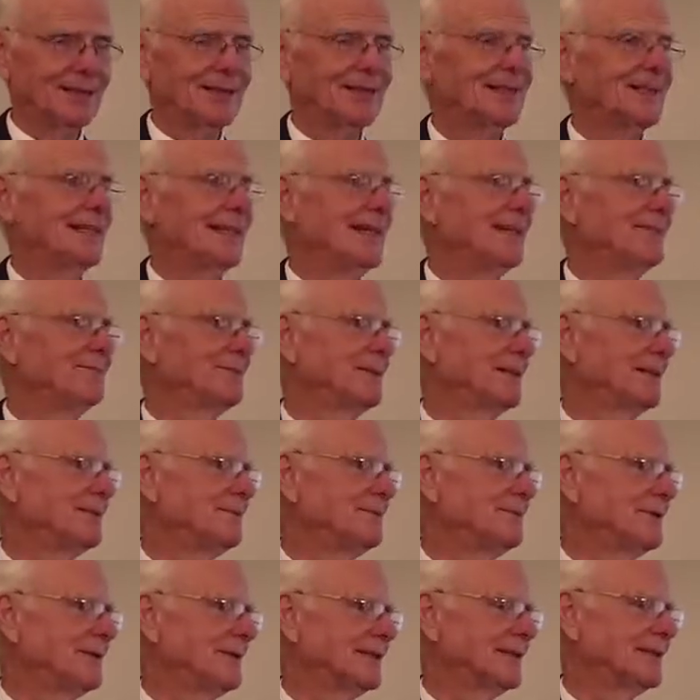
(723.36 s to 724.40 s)
he came to the
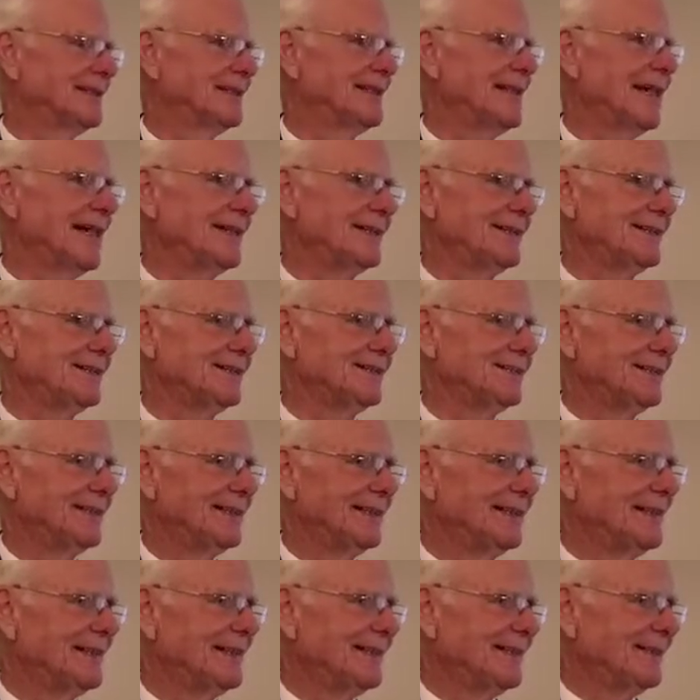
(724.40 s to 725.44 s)
book of Daniel.
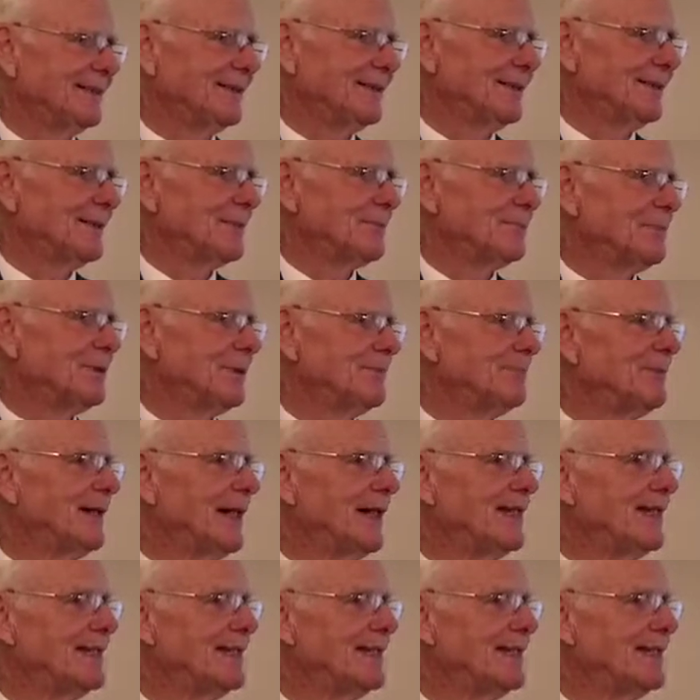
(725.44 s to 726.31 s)
But by